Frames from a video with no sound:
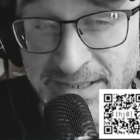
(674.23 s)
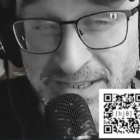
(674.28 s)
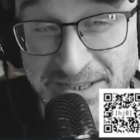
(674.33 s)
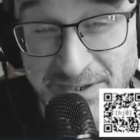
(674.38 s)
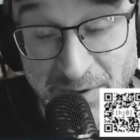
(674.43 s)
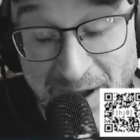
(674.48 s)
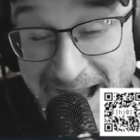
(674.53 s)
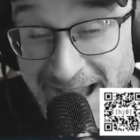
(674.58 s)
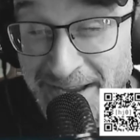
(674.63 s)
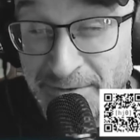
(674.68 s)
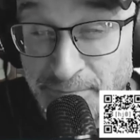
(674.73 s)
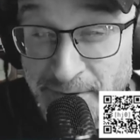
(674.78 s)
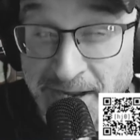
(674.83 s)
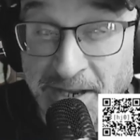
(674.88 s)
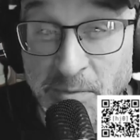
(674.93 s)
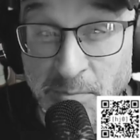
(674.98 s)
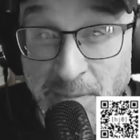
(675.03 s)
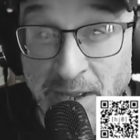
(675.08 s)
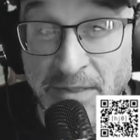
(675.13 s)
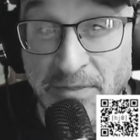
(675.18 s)
So I
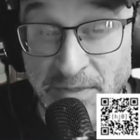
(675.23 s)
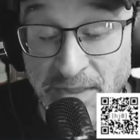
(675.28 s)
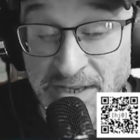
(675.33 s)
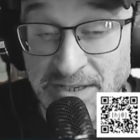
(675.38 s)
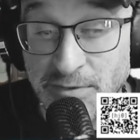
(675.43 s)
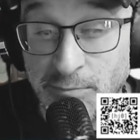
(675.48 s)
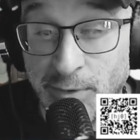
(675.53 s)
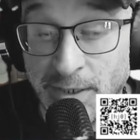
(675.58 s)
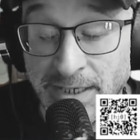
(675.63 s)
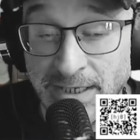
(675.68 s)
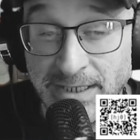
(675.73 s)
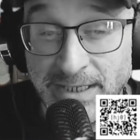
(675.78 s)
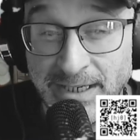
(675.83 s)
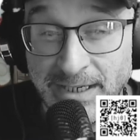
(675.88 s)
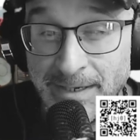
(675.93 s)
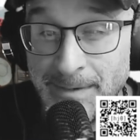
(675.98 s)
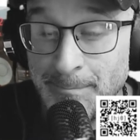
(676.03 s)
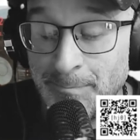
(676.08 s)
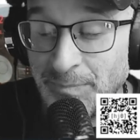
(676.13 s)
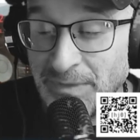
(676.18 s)
recommend this one,
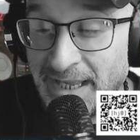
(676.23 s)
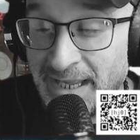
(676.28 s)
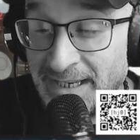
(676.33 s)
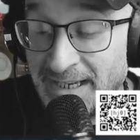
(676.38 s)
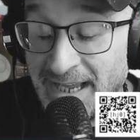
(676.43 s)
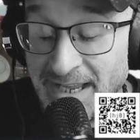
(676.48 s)
and